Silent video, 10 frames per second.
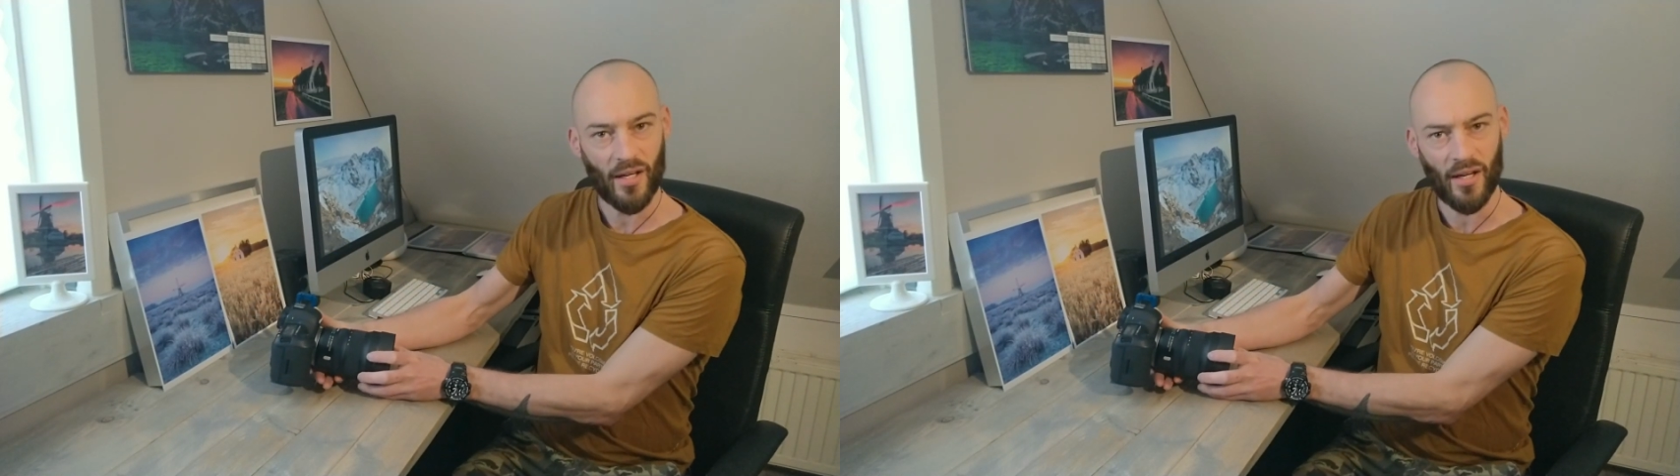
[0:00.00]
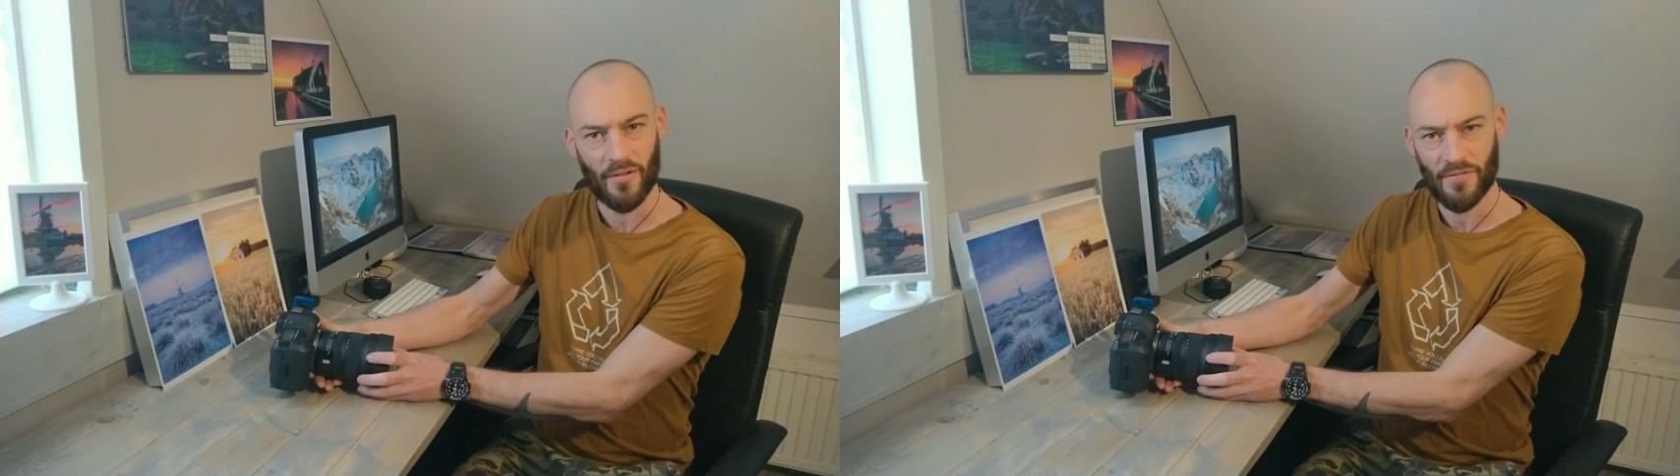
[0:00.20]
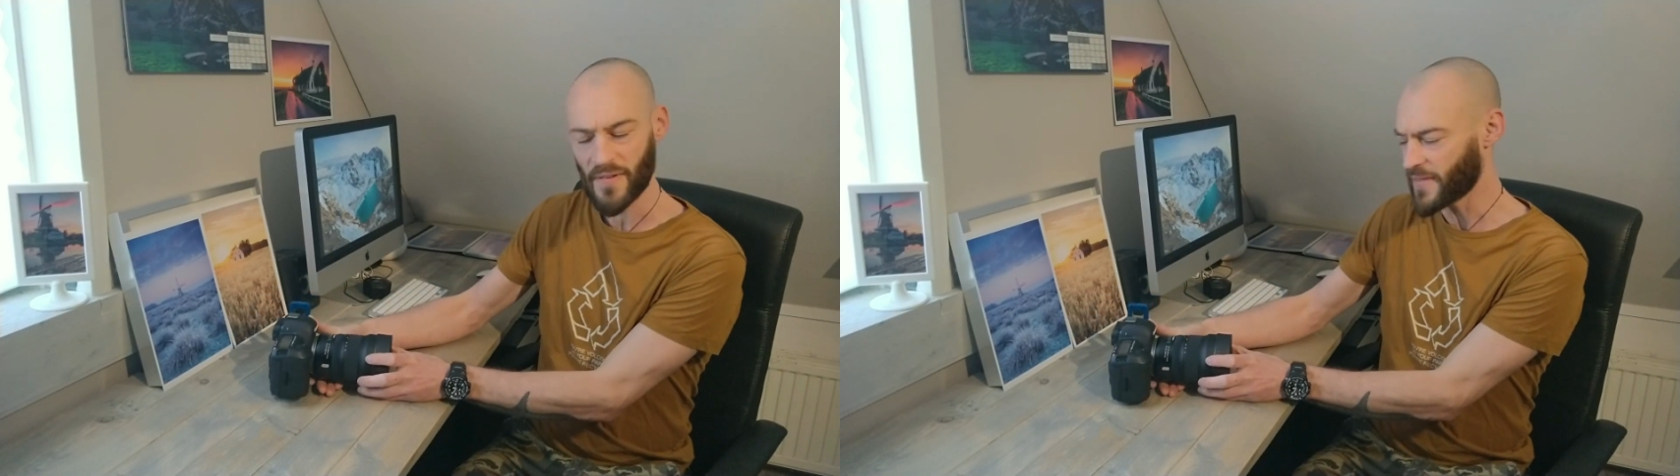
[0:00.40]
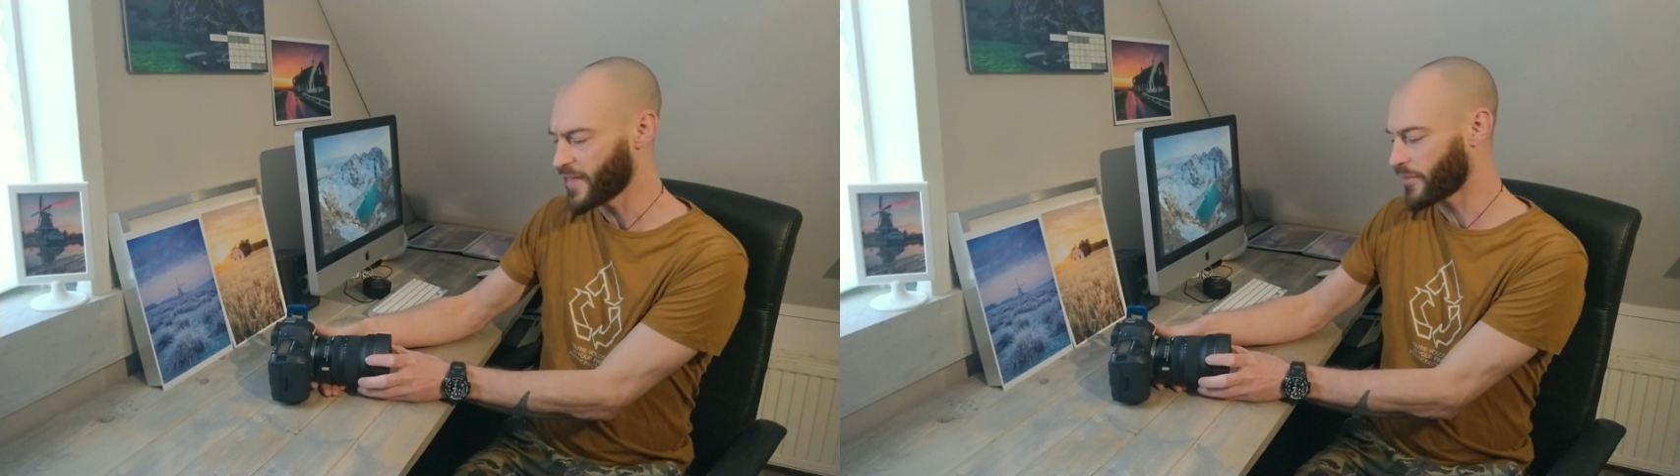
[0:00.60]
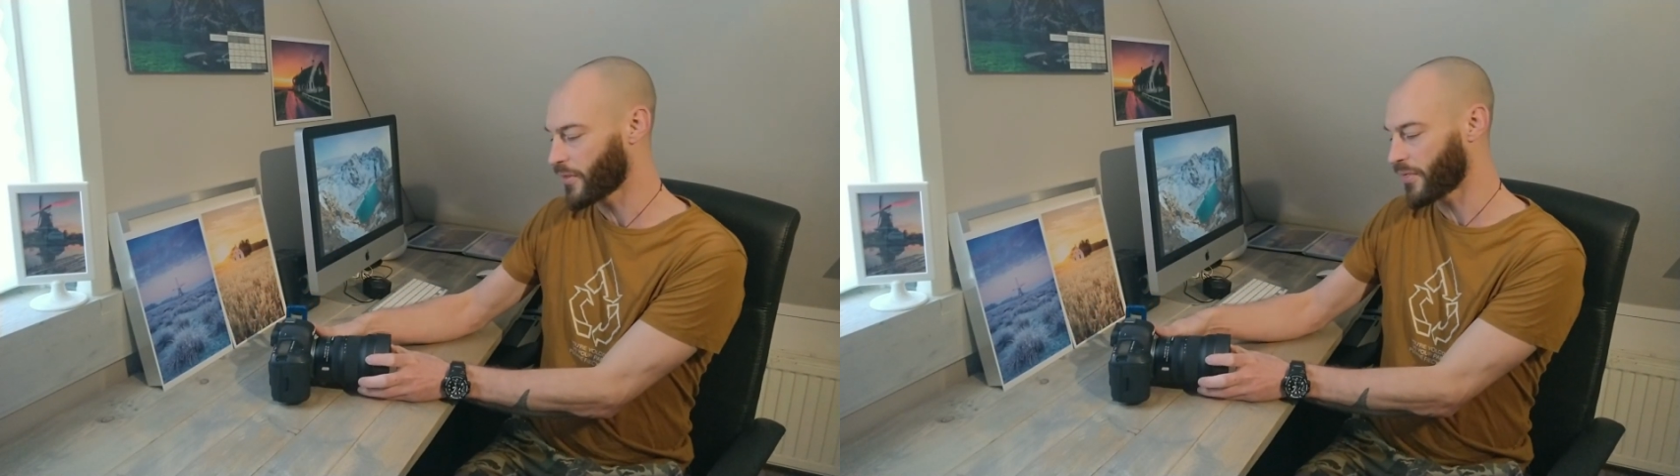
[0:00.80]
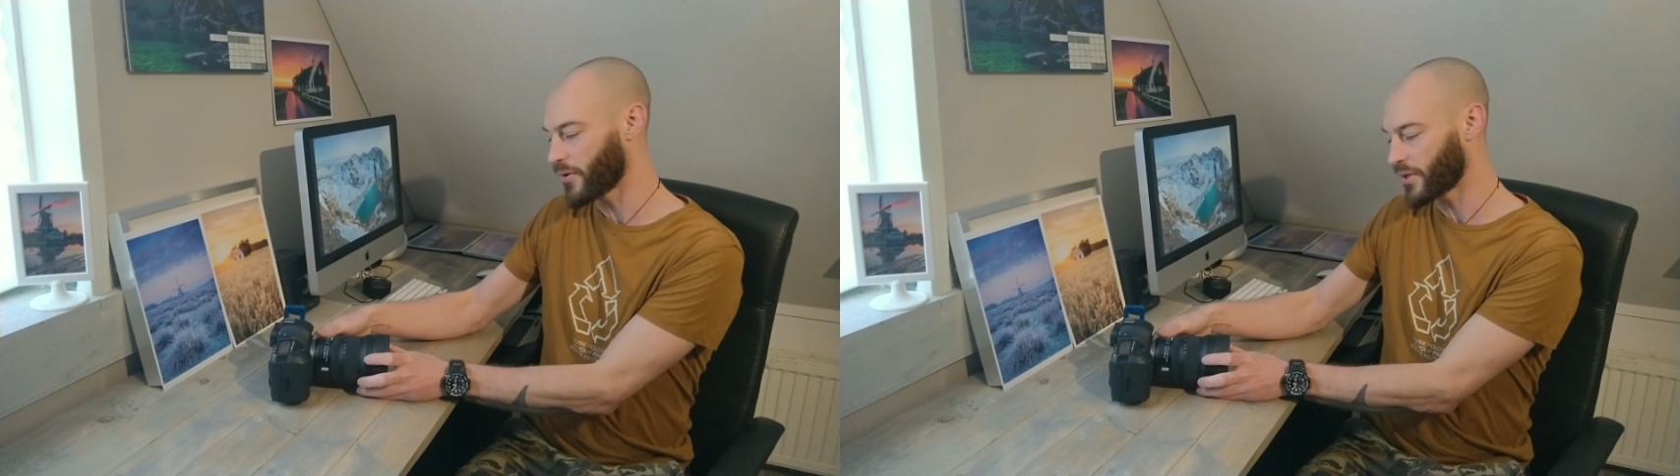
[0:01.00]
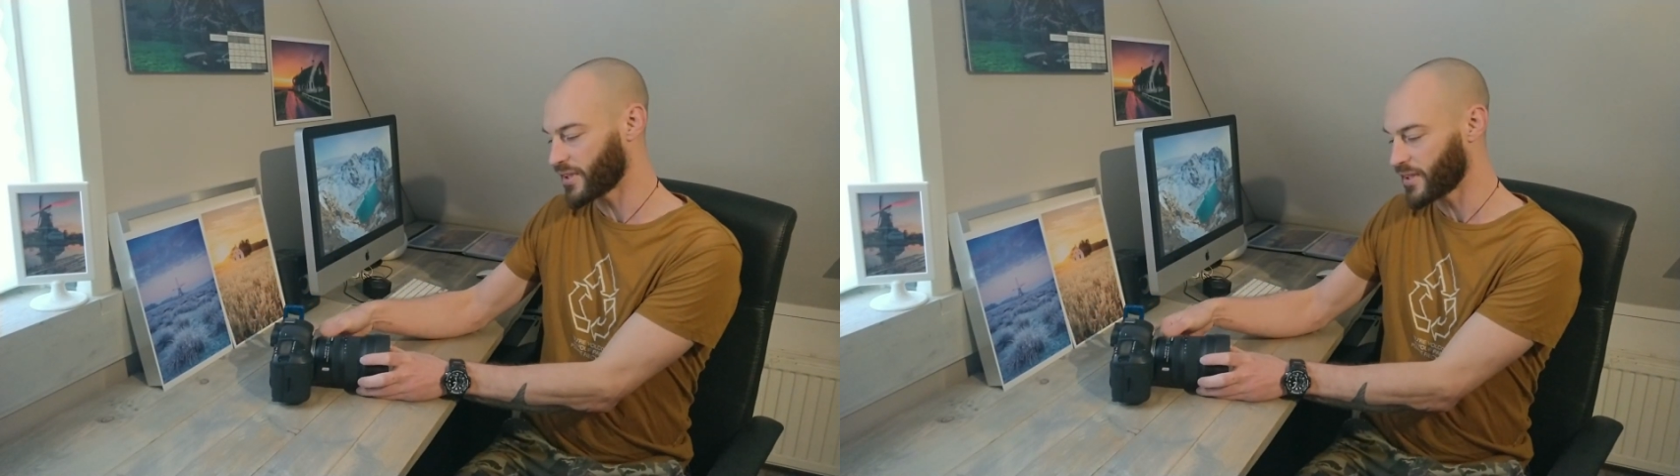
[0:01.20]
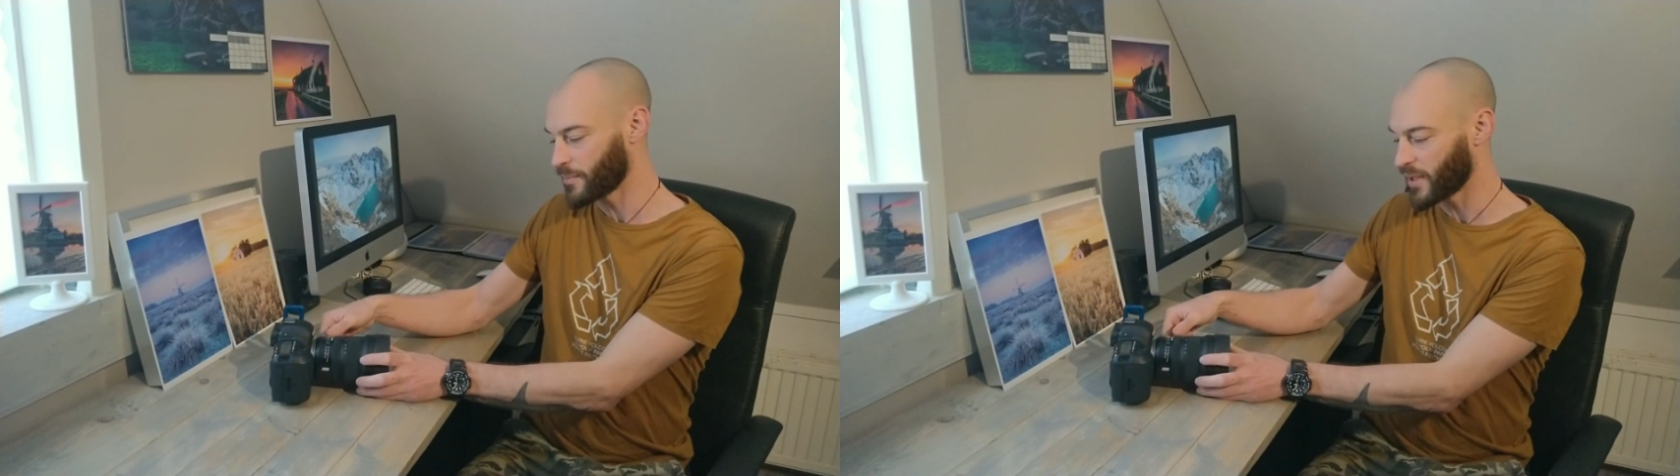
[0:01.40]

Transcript: 15 to 30